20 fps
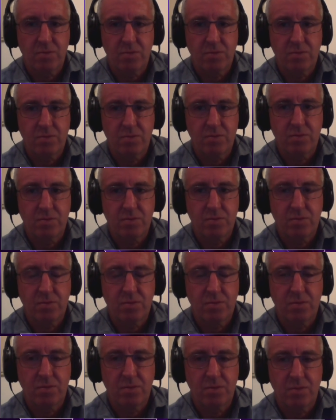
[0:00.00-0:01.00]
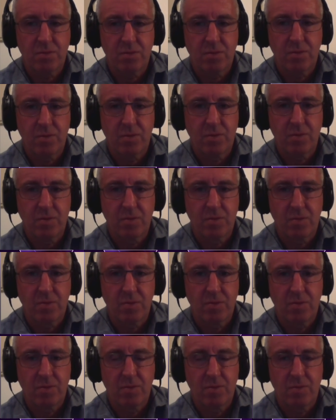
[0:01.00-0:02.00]

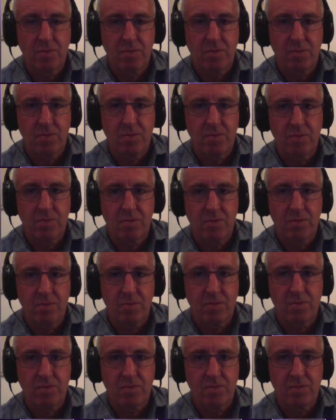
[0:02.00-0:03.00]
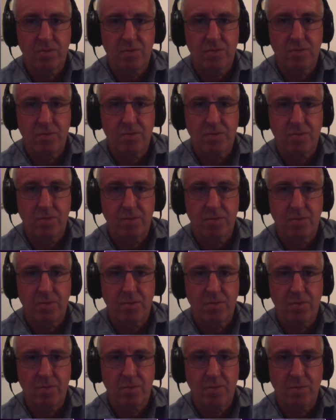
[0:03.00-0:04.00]

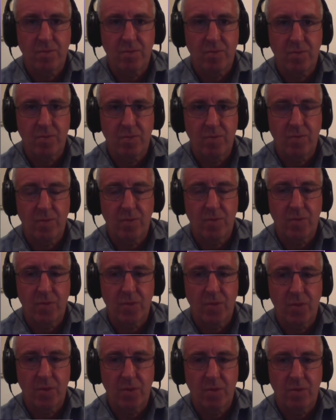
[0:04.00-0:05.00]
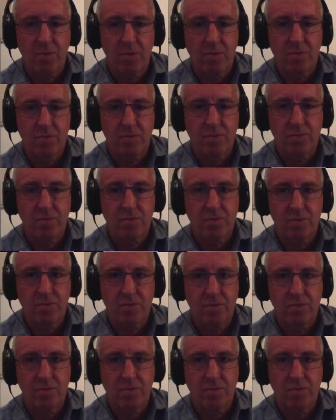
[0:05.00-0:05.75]
[no speech]